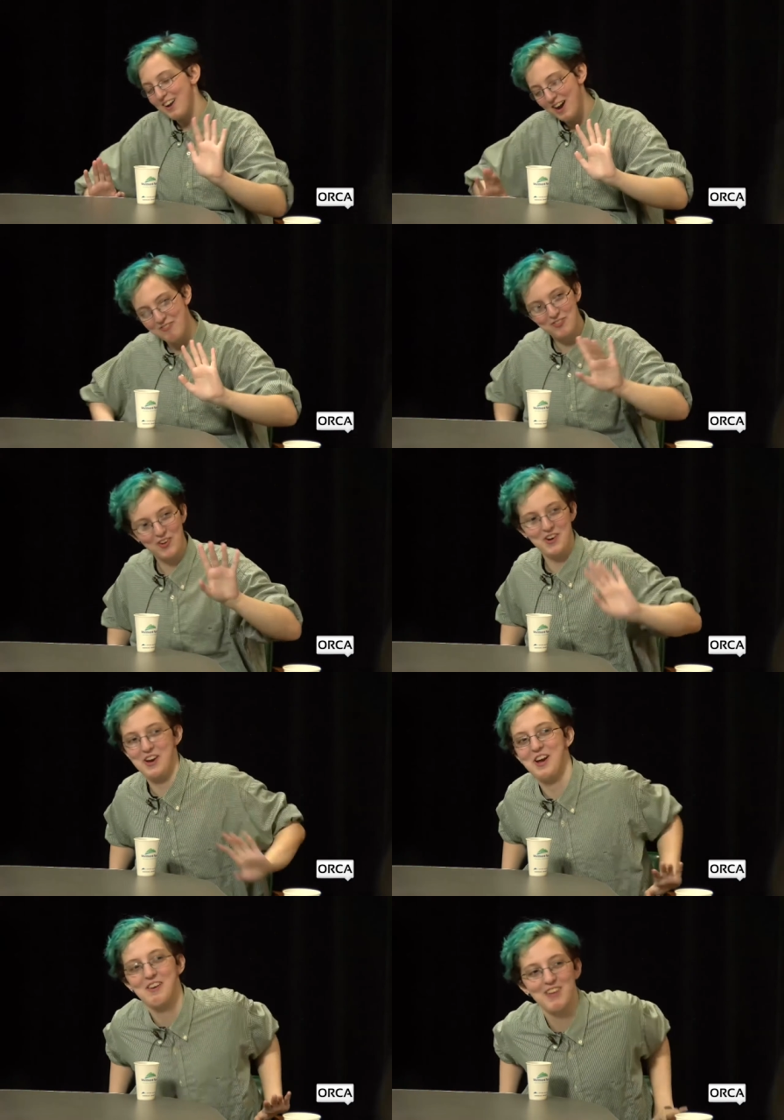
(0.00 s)
I'm
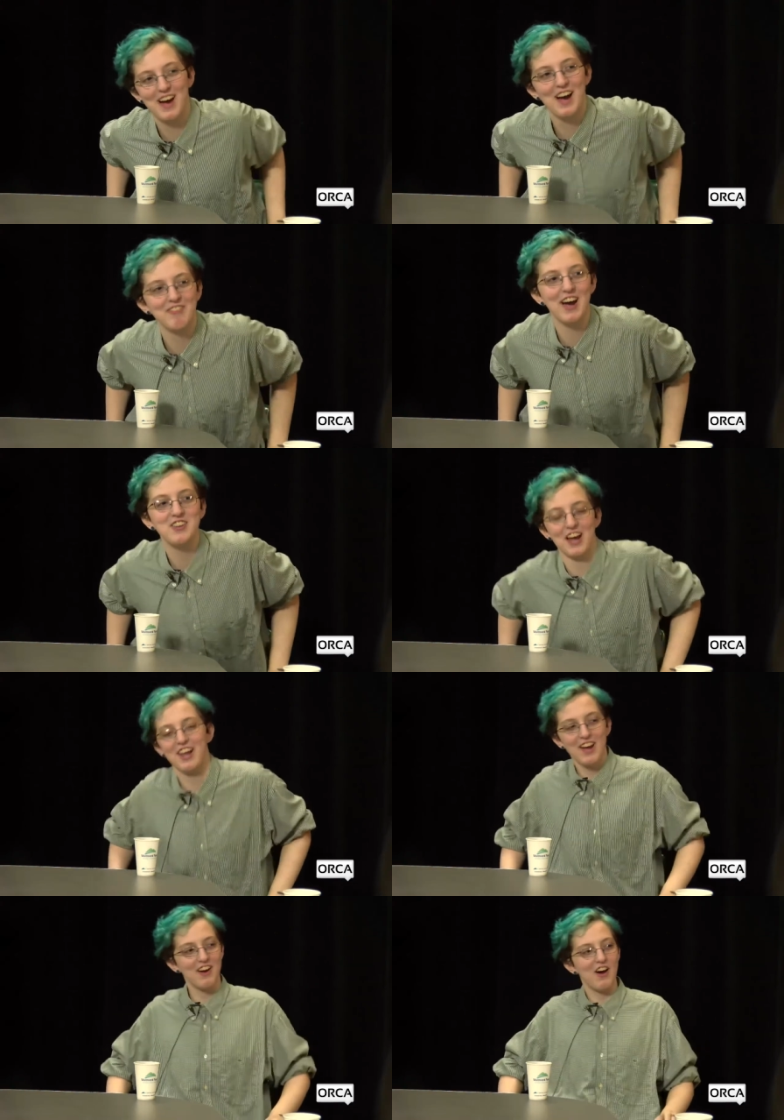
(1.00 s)
sorry. Go. I'm
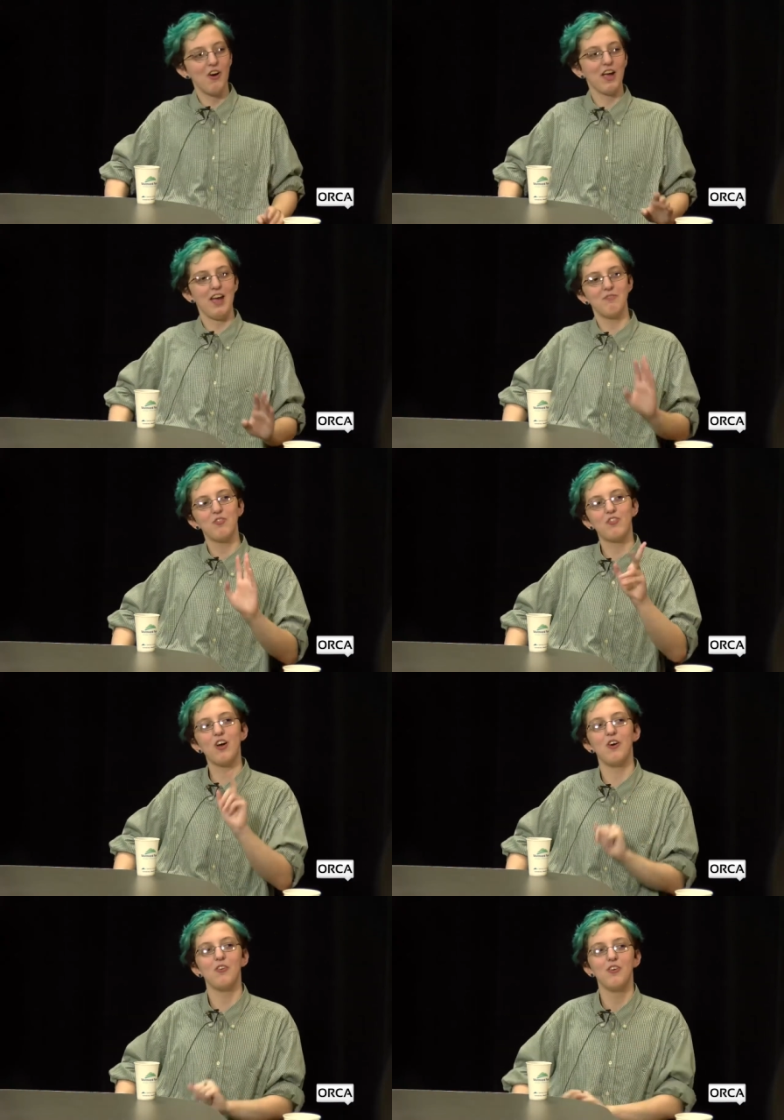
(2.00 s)
Okay, but.
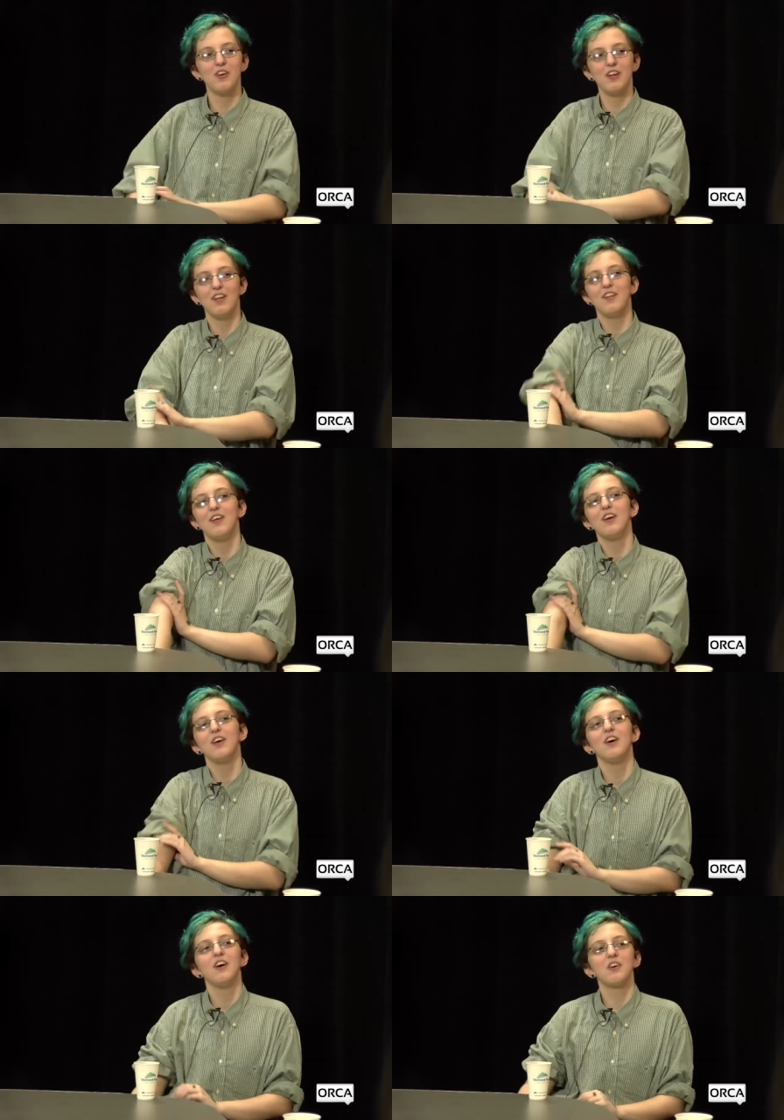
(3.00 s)
so shut the
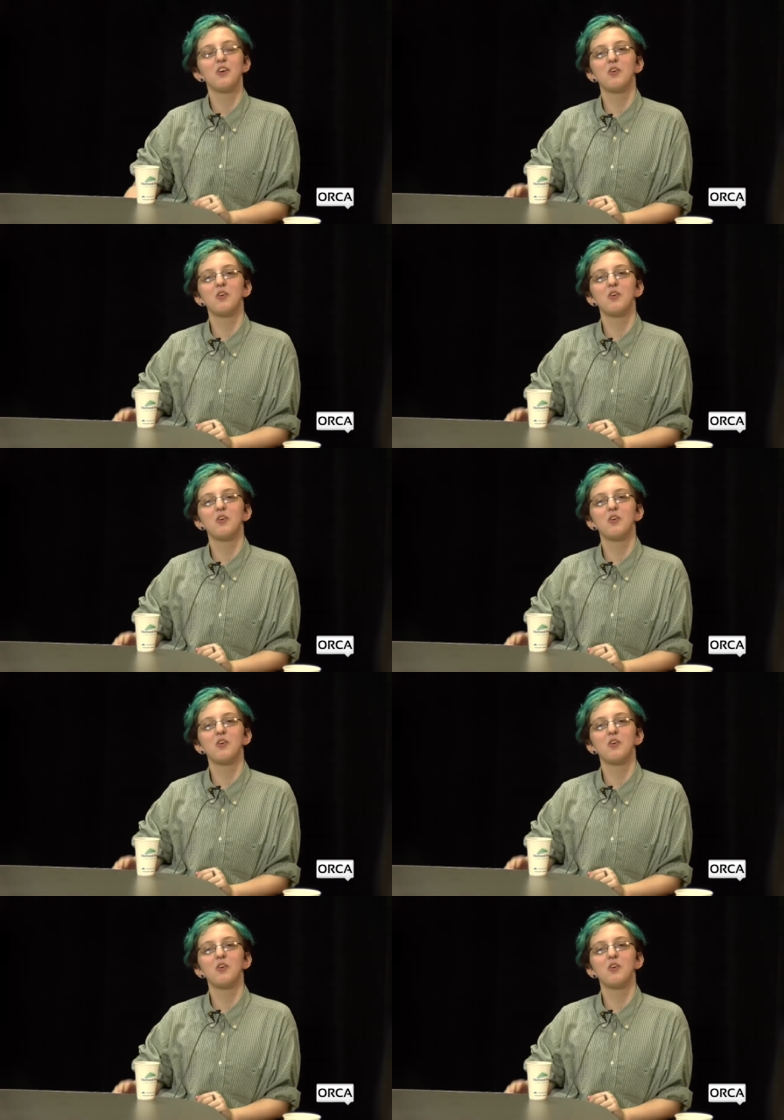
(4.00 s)
hell up.